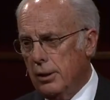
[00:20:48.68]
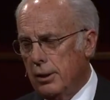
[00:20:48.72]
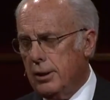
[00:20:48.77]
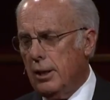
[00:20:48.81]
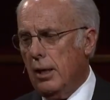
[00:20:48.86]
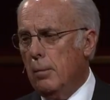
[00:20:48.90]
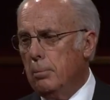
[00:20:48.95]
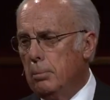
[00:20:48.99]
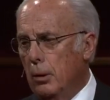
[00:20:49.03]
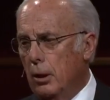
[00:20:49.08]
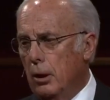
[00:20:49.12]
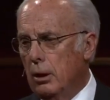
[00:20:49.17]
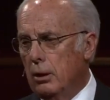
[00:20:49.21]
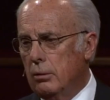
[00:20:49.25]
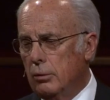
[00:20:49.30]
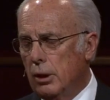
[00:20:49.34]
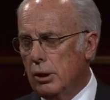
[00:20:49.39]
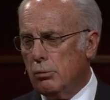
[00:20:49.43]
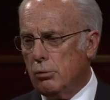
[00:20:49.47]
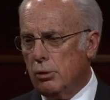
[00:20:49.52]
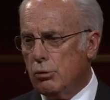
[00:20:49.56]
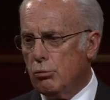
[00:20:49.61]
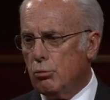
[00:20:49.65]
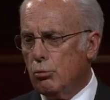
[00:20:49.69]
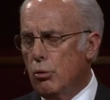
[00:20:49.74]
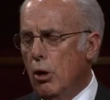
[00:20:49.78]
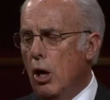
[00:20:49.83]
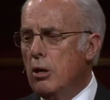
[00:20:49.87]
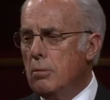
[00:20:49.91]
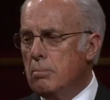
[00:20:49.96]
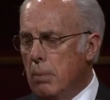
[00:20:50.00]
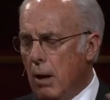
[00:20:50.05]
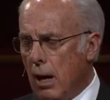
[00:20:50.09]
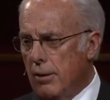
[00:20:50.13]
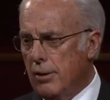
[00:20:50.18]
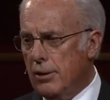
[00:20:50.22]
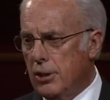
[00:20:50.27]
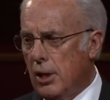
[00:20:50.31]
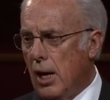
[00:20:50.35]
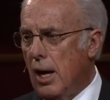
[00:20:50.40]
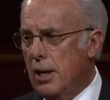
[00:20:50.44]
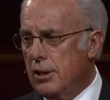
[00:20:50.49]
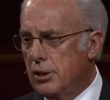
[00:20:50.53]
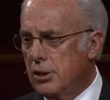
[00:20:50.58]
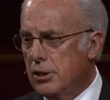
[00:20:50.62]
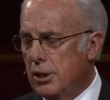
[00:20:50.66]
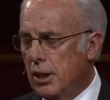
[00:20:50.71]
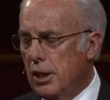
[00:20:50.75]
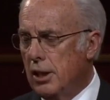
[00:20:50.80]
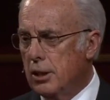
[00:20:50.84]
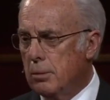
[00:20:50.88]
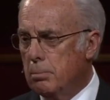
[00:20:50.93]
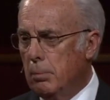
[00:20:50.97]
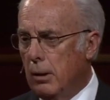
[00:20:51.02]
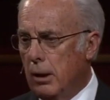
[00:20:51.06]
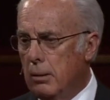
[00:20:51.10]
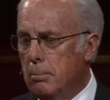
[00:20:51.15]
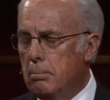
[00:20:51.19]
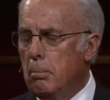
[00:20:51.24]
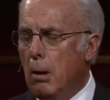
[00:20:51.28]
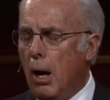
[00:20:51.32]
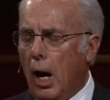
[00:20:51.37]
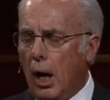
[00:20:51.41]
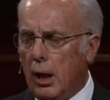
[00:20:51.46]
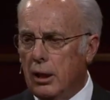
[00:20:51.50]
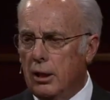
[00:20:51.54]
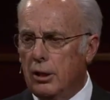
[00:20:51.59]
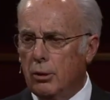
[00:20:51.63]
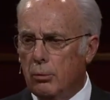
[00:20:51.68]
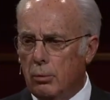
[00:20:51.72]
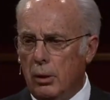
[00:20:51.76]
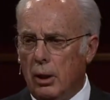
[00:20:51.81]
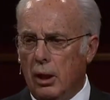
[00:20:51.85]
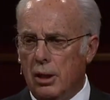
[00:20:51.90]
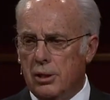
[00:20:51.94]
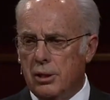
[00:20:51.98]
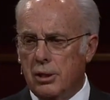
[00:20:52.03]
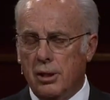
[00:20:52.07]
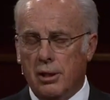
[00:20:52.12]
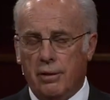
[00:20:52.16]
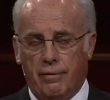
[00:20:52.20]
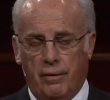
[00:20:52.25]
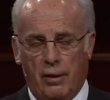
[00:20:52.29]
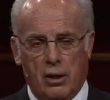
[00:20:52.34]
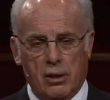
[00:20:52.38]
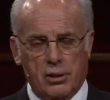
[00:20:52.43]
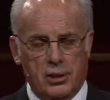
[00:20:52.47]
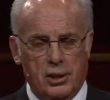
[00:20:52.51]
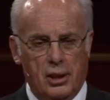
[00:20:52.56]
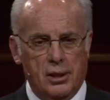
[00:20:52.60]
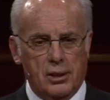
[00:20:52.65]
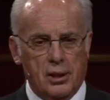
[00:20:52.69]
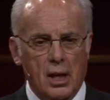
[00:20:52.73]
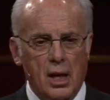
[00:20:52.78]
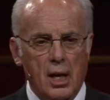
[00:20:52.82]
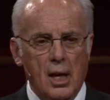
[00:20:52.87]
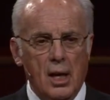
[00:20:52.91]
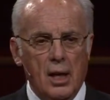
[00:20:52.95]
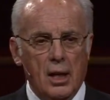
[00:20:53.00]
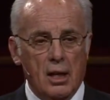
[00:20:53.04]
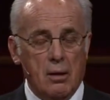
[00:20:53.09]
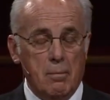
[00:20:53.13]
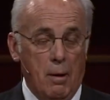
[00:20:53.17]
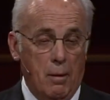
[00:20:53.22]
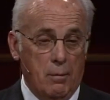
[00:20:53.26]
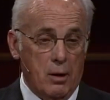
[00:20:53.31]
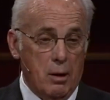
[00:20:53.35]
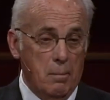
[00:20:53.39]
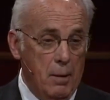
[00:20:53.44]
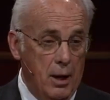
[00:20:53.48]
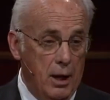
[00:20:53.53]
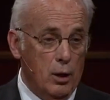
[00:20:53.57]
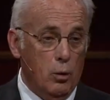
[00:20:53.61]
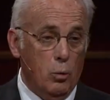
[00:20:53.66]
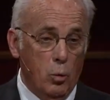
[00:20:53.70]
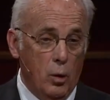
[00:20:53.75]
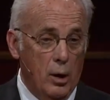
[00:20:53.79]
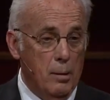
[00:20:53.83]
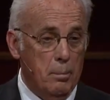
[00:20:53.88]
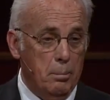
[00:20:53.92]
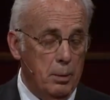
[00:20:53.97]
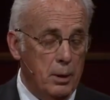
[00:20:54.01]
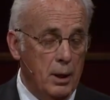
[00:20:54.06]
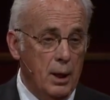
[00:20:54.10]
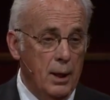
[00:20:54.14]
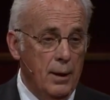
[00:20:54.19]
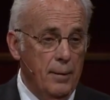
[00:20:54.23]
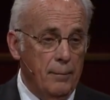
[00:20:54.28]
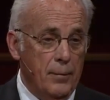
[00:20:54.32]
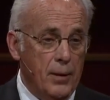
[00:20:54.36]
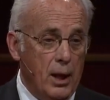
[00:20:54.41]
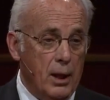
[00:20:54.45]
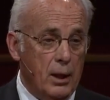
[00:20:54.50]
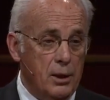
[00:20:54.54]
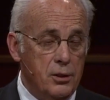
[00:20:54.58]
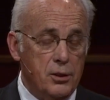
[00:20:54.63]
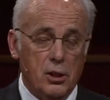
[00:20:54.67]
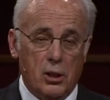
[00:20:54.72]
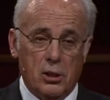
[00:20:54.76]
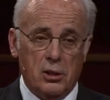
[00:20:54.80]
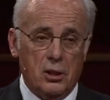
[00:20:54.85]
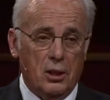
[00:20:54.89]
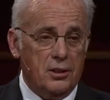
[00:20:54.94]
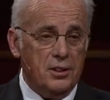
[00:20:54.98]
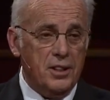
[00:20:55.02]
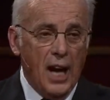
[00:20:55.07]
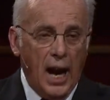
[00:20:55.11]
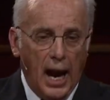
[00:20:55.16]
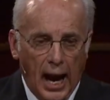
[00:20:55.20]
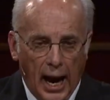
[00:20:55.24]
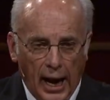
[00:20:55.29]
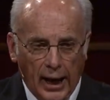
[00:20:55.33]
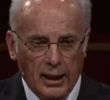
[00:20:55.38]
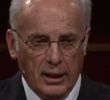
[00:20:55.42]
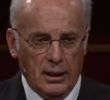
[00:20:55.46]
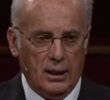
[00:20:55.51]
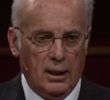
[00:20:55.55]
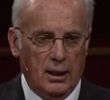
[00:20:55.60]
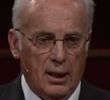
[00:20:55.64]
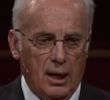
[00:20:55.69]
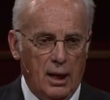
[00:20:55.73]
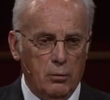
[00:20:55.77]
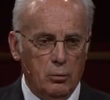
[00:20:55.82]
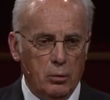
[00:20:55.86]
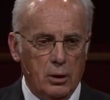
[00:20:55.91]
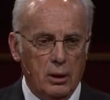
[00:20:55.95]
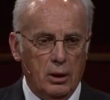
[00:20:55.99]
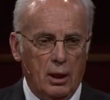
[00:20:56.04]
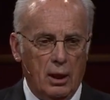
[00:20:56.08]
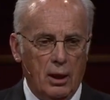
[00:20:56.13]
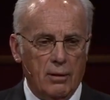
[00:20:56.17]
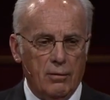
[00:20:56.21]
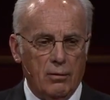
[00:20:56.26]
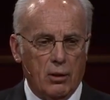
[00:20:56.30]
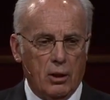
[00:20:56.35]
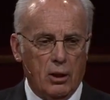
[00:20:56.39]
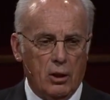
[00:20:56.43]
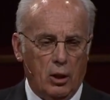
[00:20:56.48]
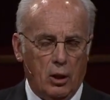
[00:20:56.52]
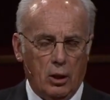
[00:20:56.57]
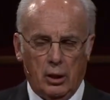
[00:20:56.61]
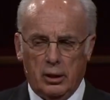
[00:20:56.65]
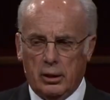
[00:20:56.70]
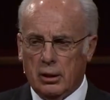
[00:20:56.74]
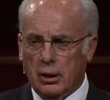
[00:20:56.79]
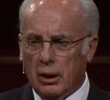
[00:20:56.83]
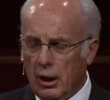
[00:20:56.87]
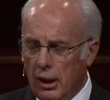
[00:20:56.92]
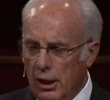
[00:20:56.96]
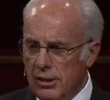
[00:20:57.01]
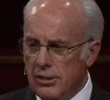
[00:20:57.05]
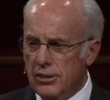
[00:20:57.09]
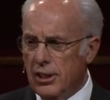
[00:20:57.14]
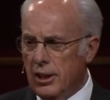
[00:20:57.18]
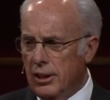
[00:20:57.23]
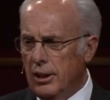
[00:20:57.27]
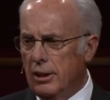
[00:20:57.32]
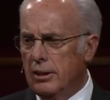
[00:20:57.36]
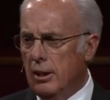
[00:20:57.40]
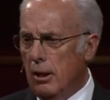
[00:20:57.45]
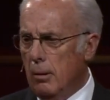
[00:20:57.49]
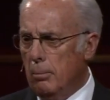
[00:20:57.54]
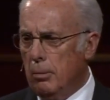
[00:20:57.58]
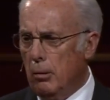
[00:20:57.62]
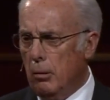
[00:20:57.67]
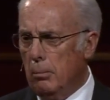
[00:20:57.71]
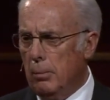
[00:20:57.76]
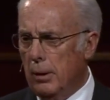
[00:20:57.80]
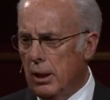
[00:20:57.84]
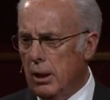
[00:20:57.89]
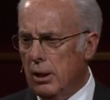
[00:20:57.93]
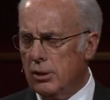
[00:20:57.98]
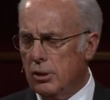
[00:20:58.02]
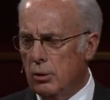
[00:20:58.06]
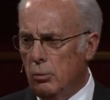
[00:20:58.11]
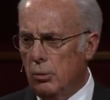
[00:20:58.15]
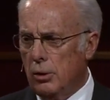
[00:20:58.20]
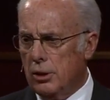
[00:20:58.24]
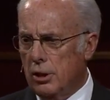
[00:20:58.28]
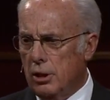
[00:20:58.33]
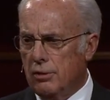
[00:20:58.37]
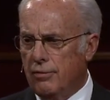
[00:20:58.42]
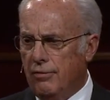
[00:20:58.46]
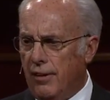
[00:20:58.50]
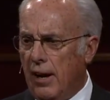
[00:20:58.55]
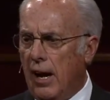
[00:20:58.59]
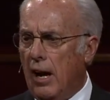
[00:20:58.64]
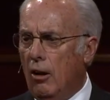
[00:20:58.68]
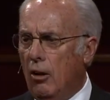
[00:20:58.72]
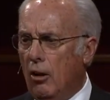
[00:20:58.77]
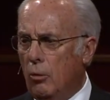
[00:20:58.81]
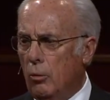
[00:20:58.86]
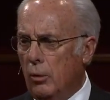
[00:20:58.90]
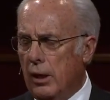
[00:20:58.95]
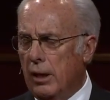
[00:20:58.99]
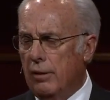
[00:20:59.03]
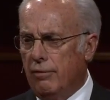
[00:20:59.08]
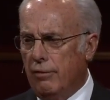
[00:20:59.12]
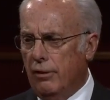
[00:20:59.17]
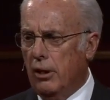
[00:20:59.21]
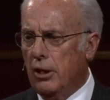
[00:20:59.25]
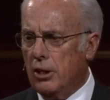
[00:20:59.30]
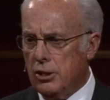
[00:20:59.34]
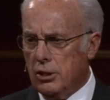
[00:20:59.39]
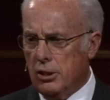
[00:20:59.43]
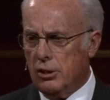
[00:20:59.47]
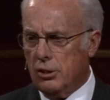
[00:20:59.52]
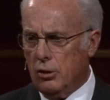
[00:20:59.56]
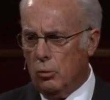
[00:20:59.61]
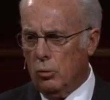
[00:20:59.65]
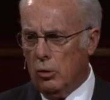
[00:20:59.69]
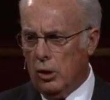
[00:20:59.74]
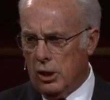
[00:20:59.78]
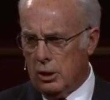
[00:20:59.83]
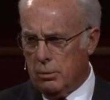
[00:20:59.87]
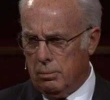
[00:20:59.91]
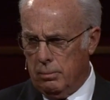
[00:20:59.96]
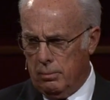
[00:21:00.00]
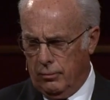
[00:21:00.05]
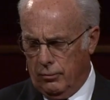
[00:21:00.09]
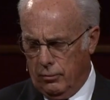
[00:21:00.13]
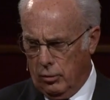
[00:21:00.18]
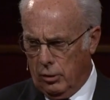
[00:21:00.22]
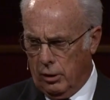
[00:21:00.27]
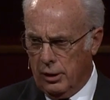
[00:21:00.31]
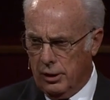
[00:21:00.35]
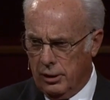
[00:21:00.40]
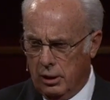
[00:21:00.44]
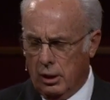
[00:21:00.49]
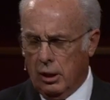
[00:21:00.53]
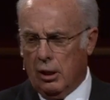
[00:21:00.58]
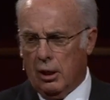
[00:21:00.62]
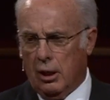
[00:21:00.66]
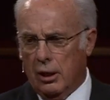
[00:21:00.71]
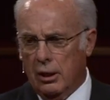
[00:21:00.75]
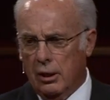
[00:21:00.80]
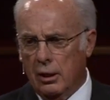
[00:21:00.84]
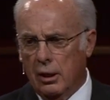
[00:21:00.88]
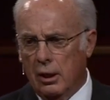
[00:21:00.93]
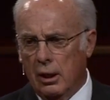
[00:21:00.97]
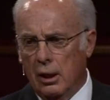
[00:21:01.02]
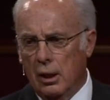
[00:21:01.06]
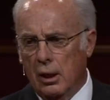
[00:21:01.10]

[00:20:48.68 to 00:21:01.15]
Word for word: to the temple, which was run by the Sadducees, but embodied the religion of the Pharisees. You remember, he made a whip and he just attacked it. I wouldn't ever call it cleansing the temple because it was as foul when he finished as it was before he started.